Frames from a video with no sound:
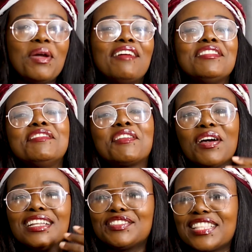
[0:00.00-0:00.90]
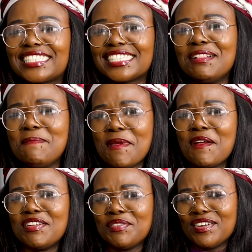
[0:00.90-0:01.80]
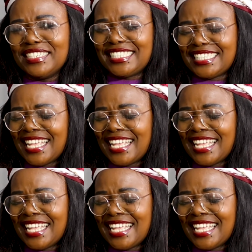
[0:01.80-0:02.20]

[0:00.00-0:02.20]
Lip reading: We haven't even gotten to the single parenthood.